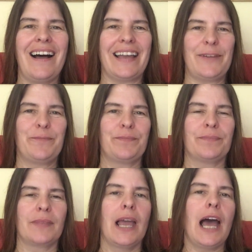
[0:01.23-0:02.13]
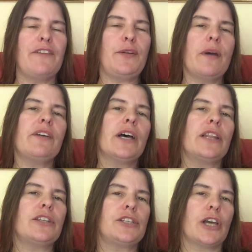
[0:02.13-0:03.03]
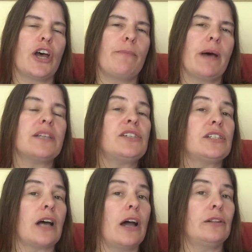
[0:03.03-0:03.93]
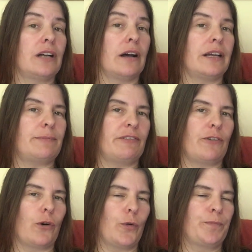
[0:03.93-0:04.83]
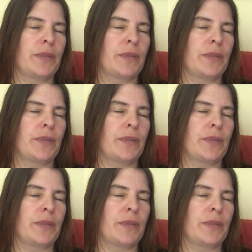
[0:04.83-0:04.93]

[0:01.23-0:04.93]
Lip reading: Hi, have you ever heard the term a style guide before?